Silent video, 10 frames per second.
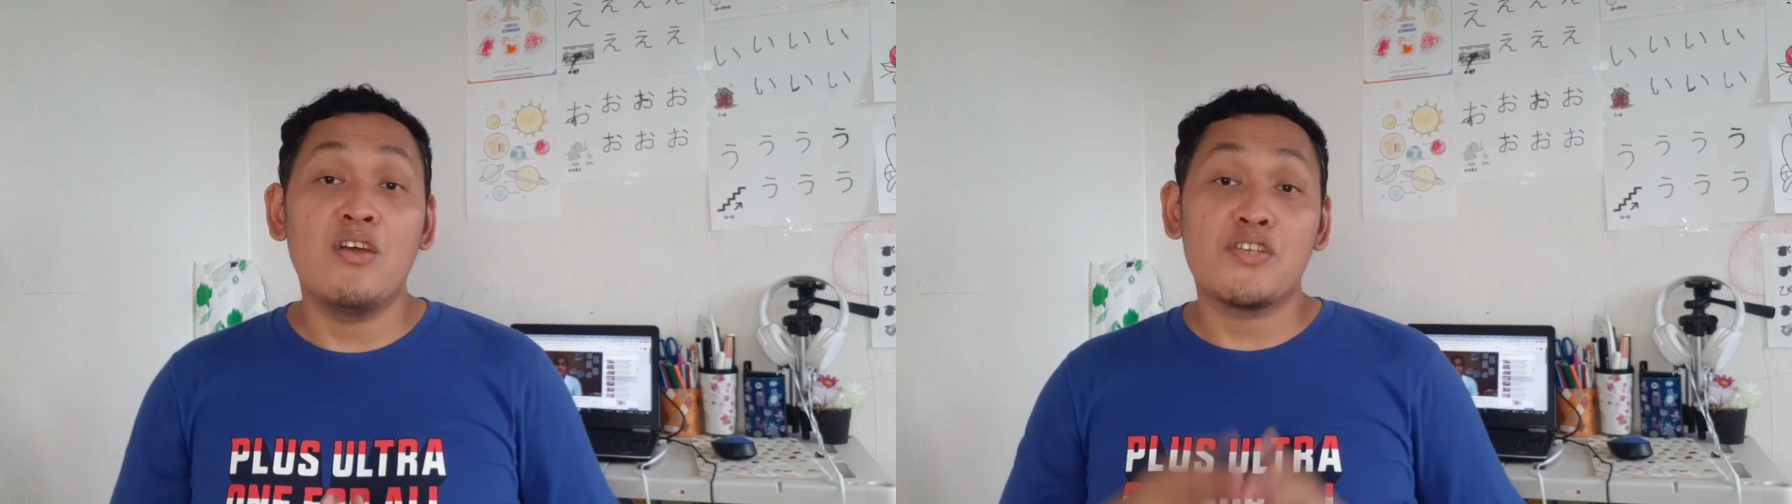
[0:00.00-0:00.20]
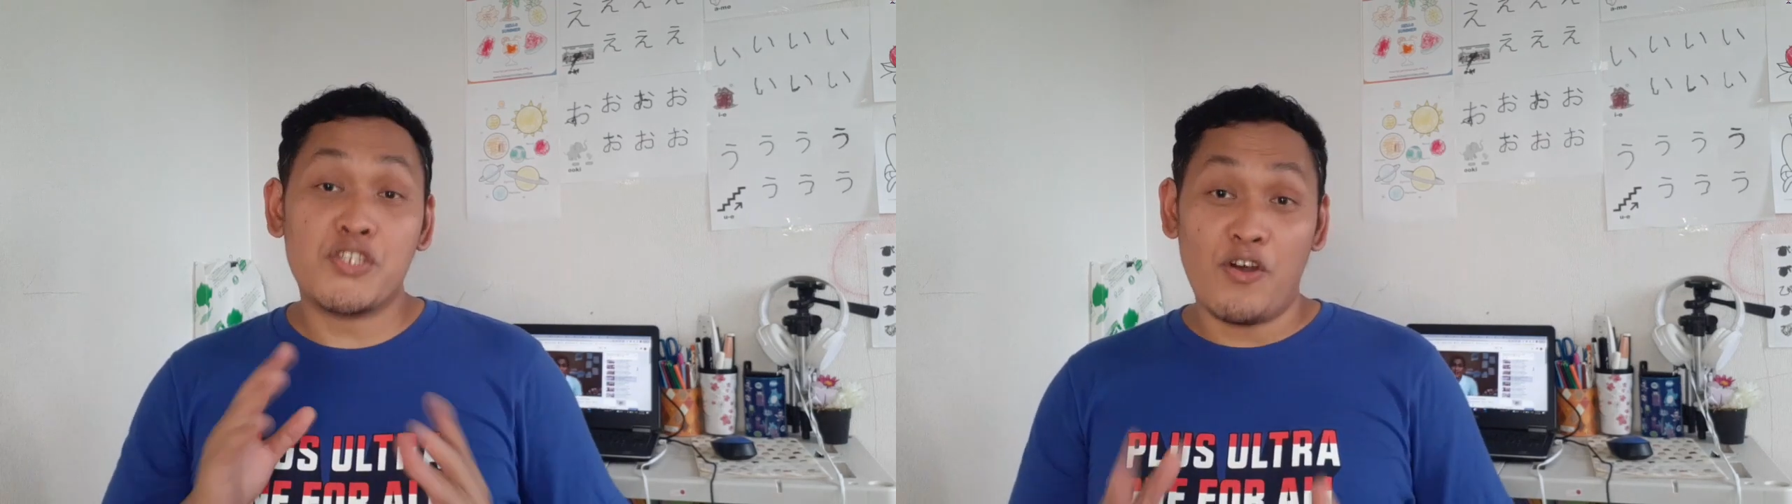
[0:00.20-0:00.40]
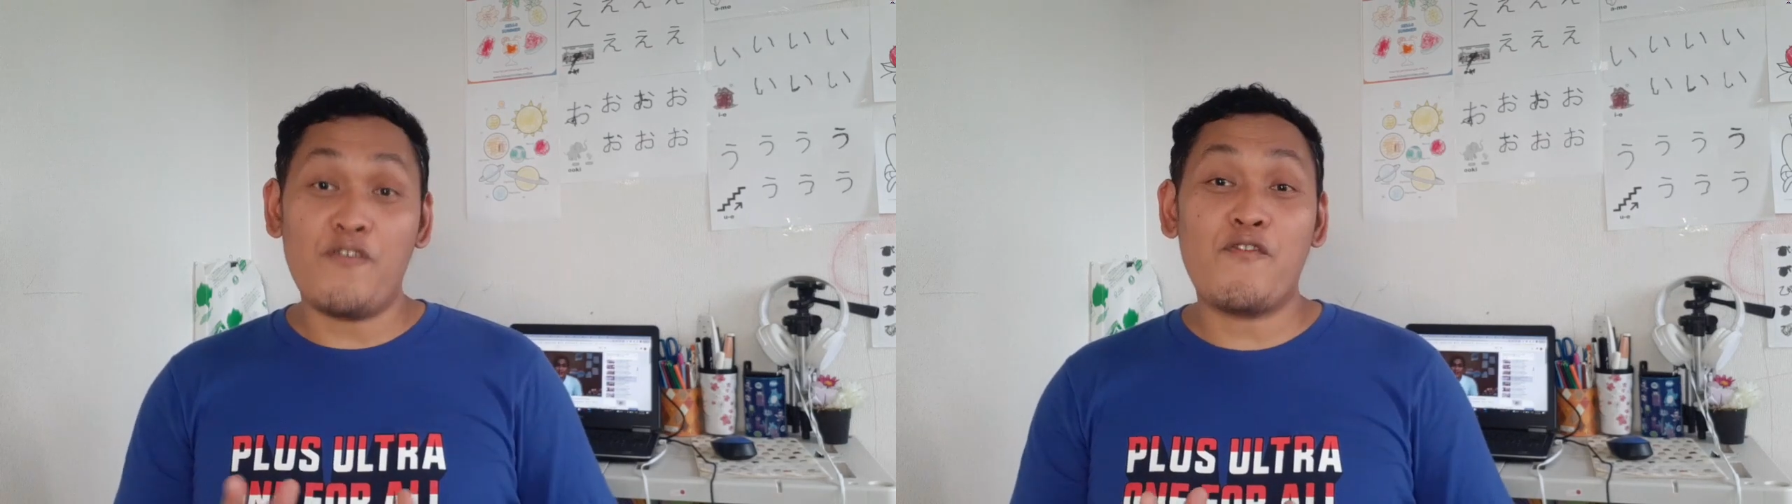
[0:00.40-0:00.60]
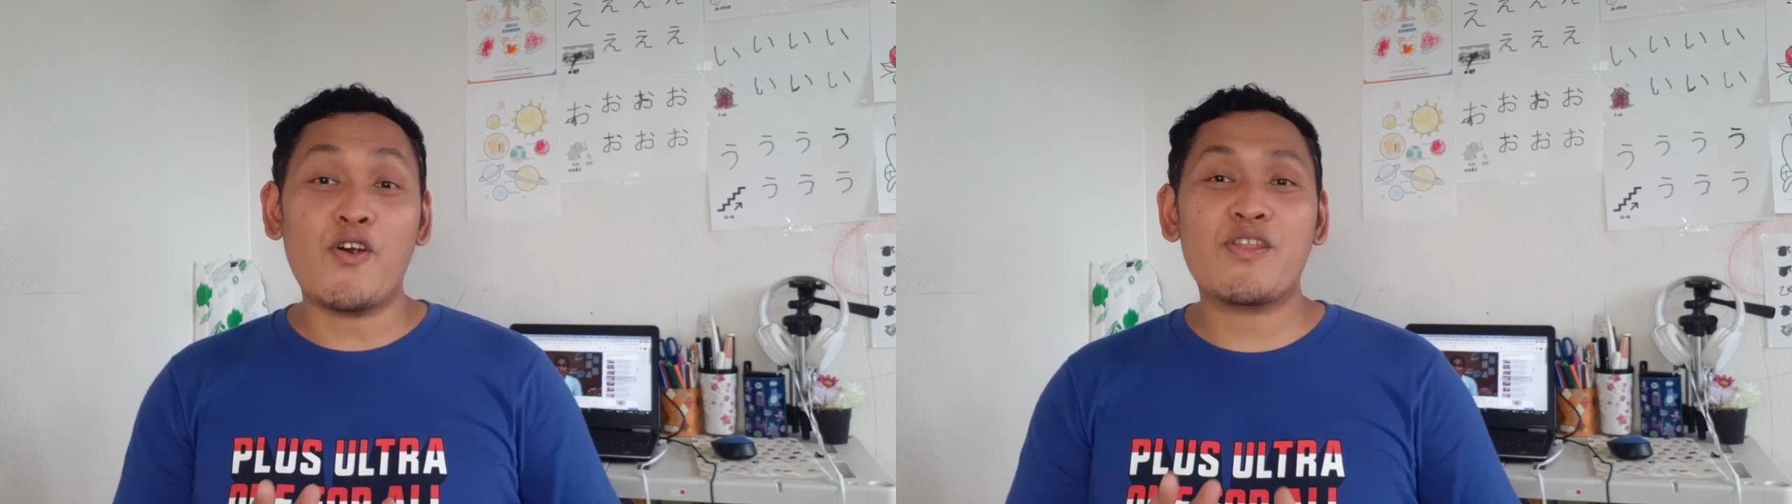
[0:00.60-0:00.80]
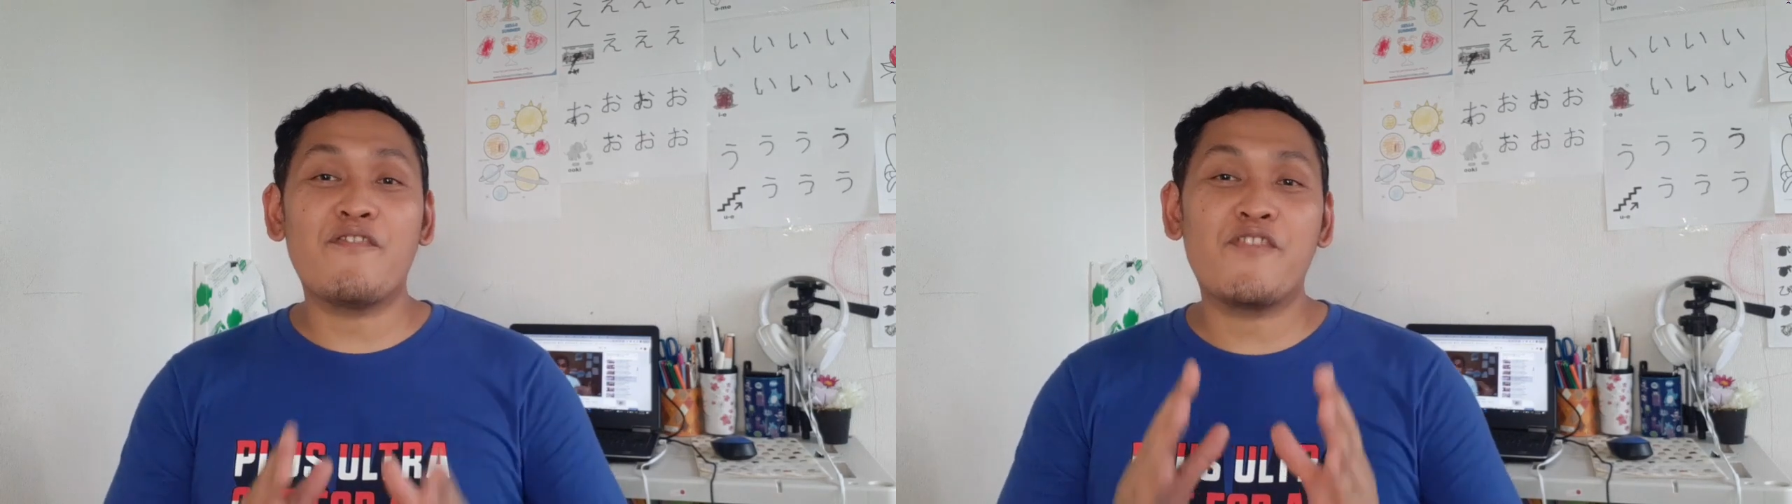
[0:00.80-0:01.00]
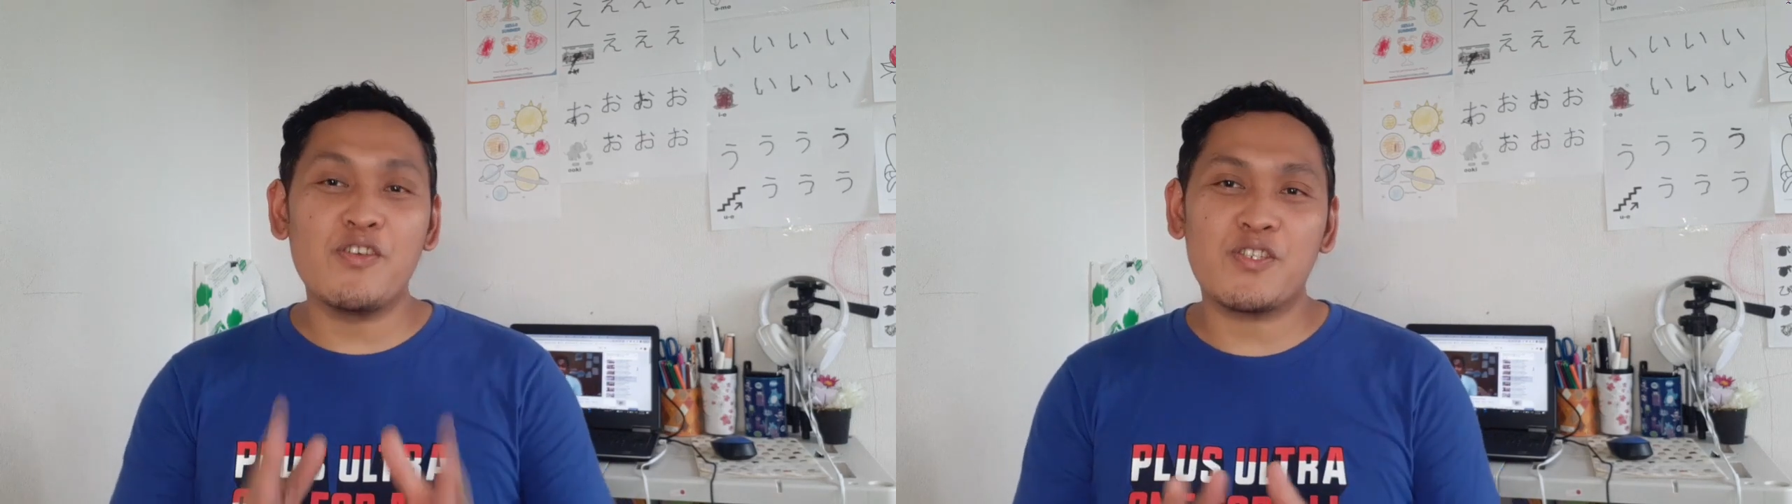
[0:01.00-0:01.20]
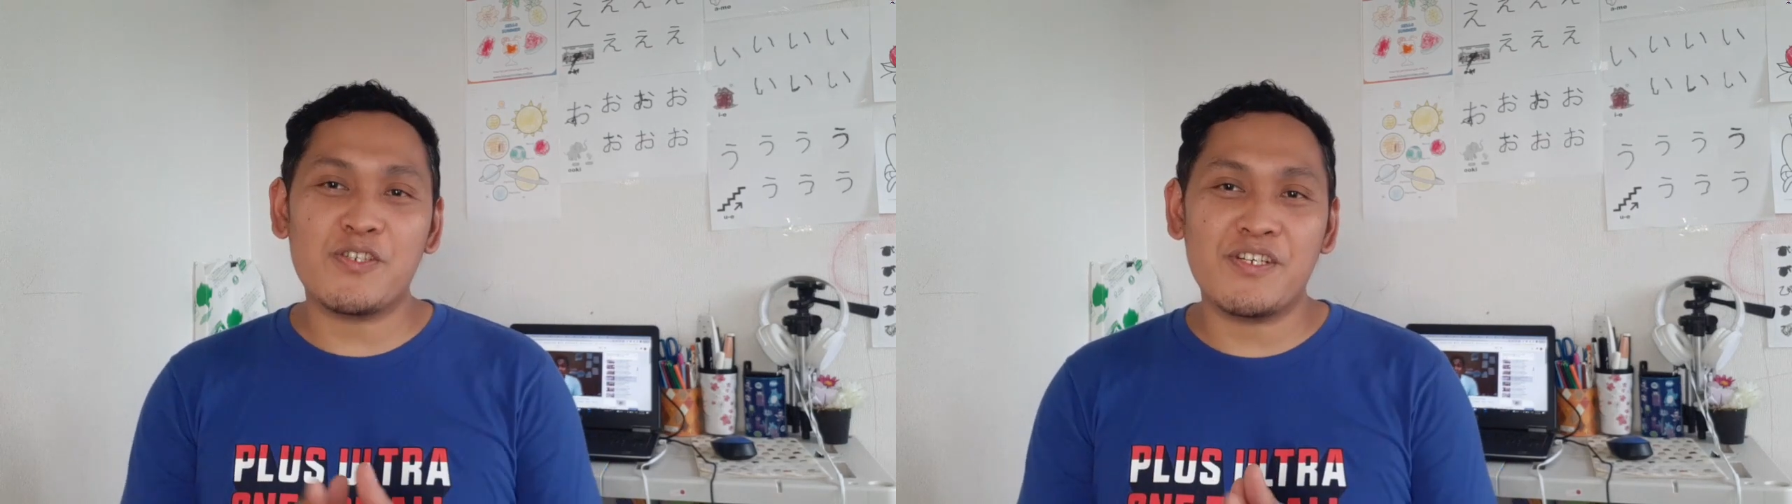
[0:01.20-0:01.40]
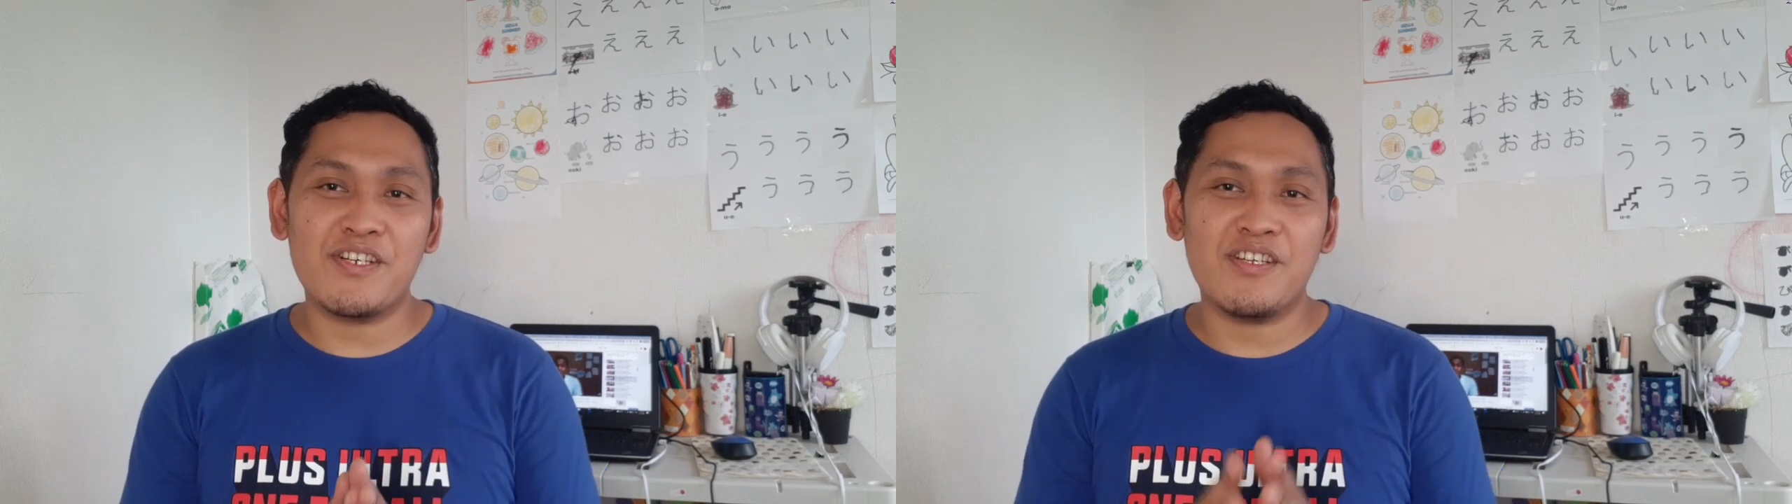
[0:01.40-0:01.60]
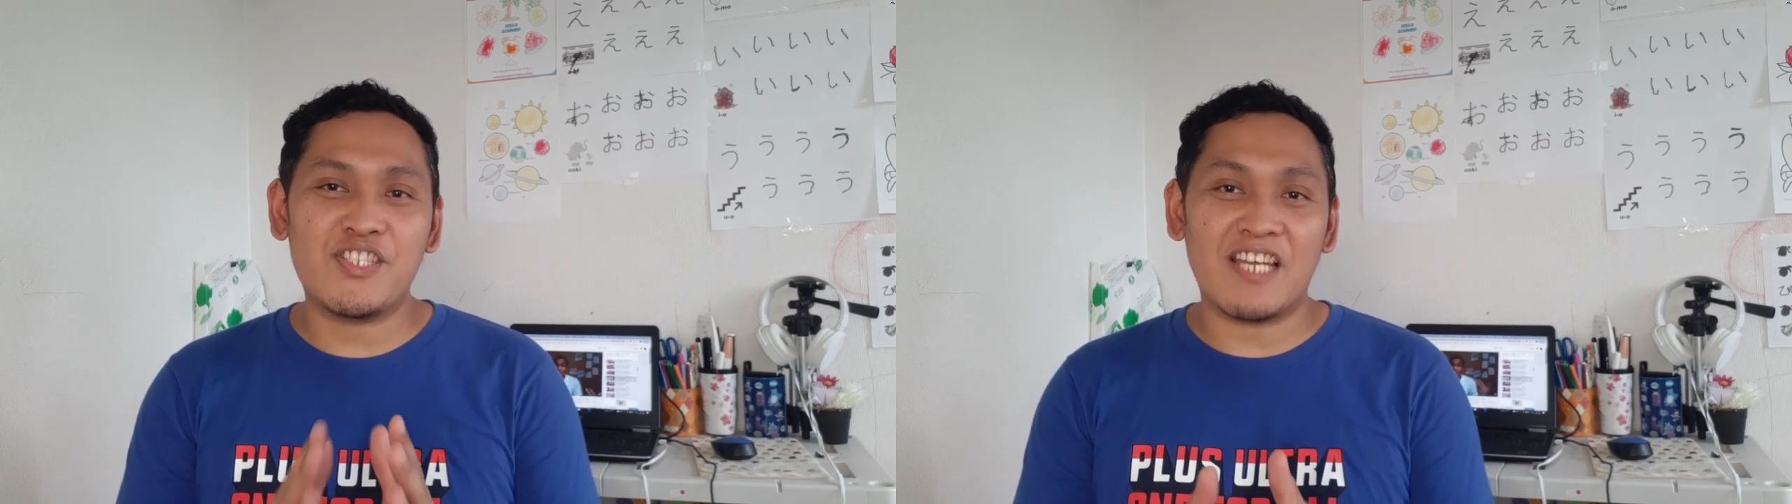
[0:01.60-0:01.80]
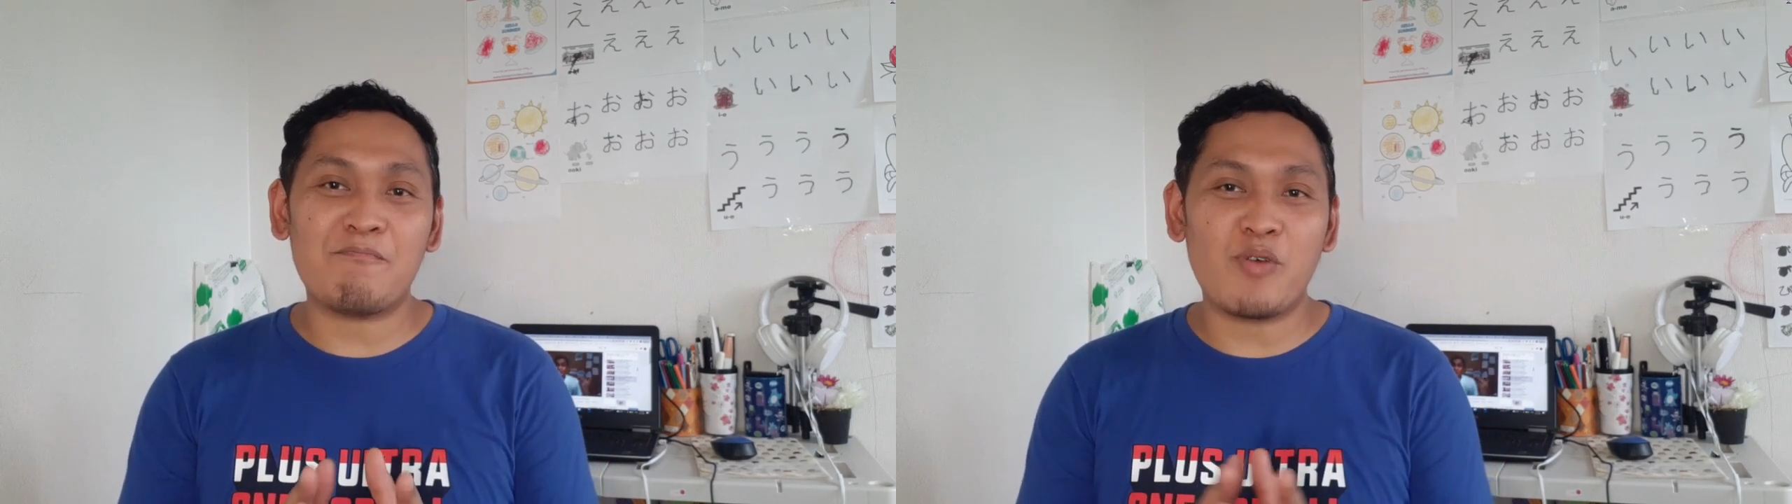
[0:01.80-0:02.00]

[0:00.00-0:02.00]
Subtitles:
So for the future JET